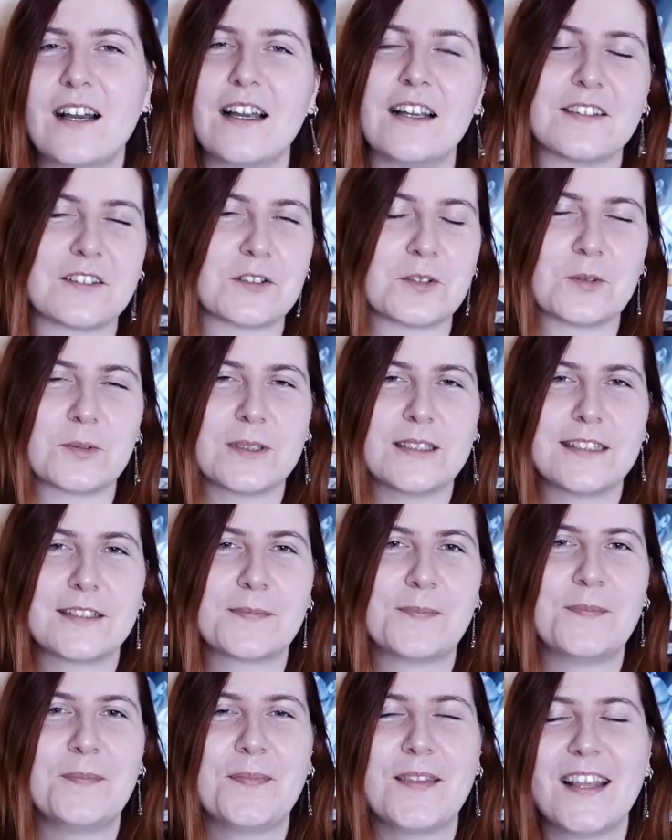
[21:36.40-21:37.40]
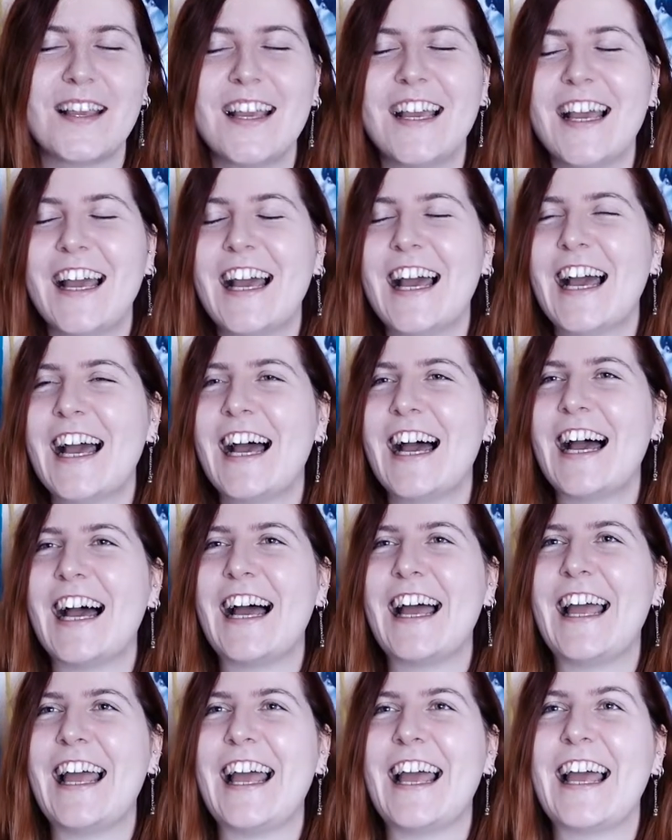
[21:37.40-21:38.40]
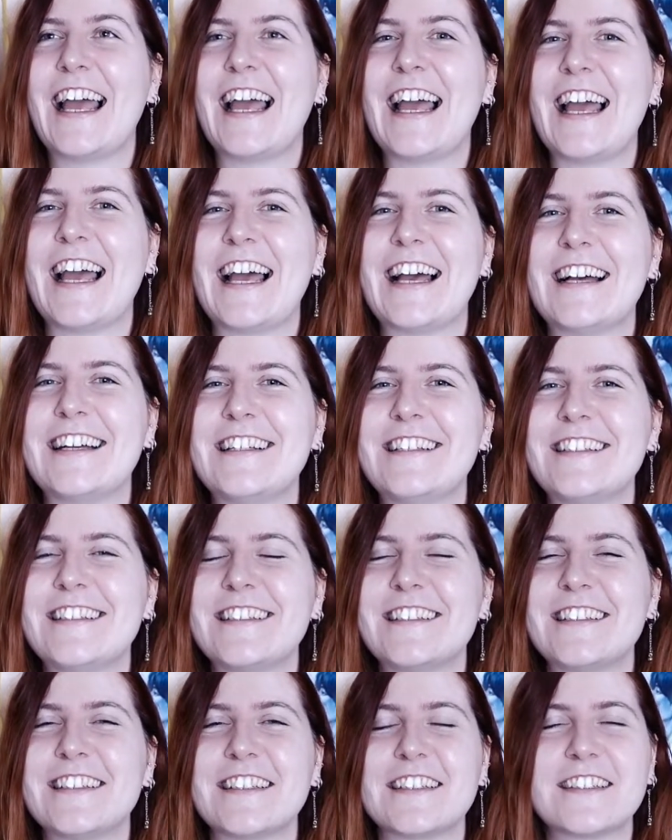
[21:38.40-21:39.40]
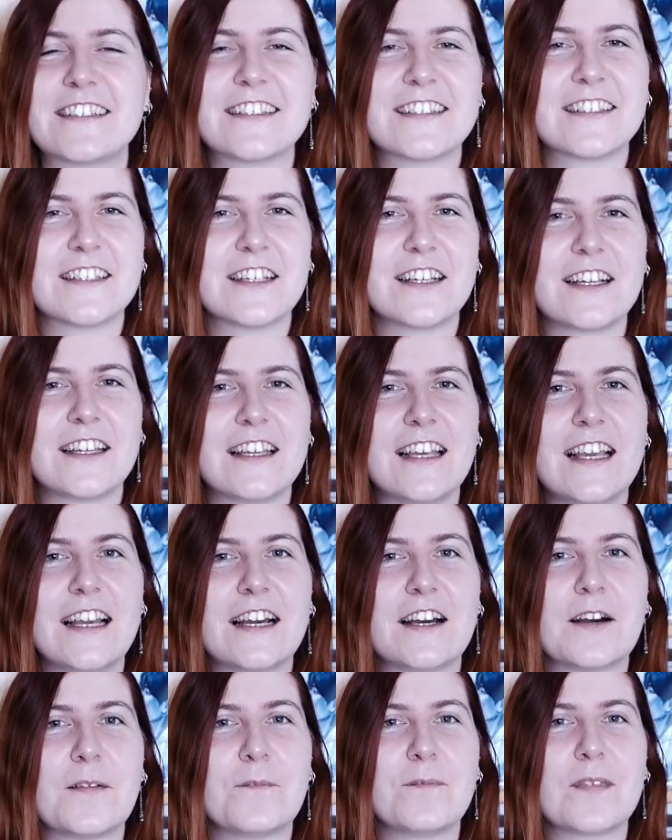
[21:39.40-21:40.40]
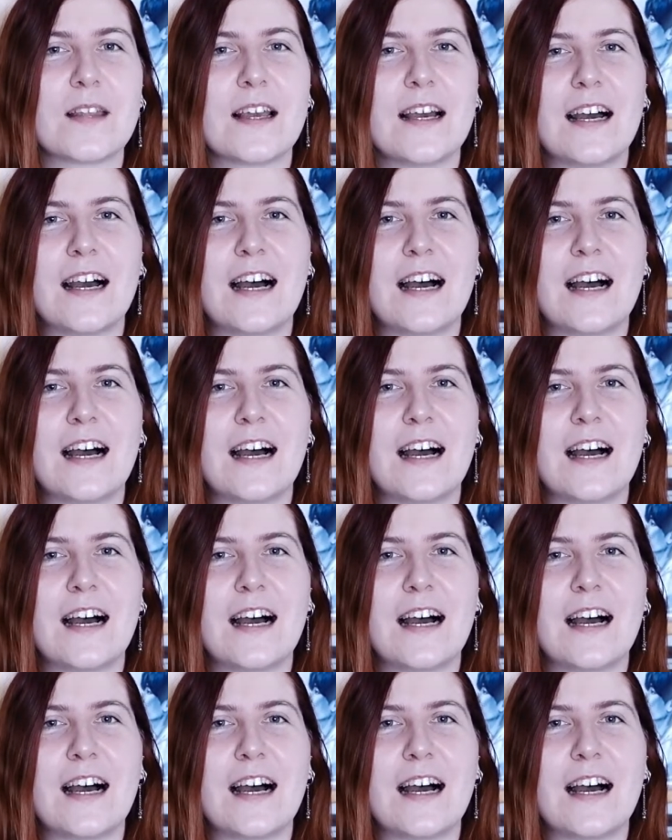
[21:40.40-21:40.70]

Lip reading: as always. And yeah,